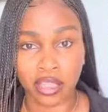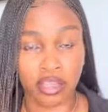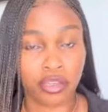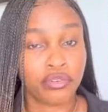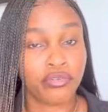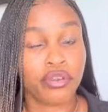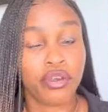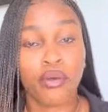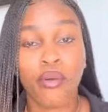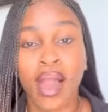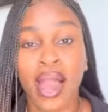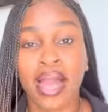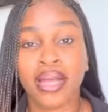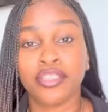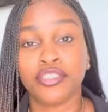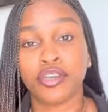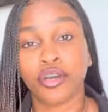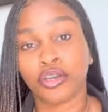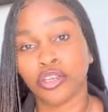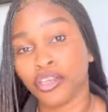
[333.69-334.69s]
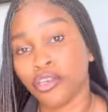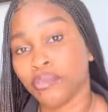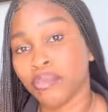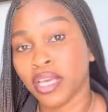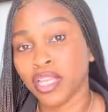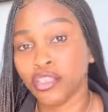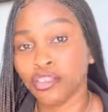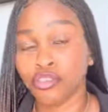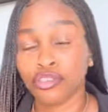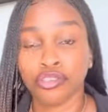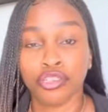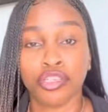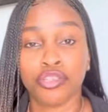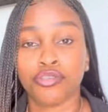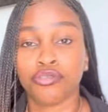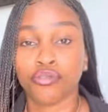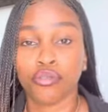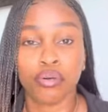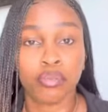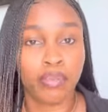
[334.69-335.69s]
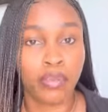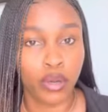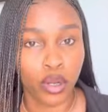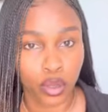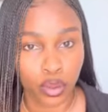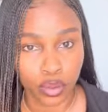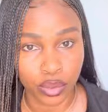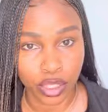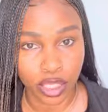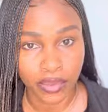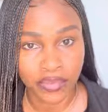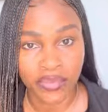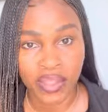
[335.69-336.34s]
the required documents you need to upload.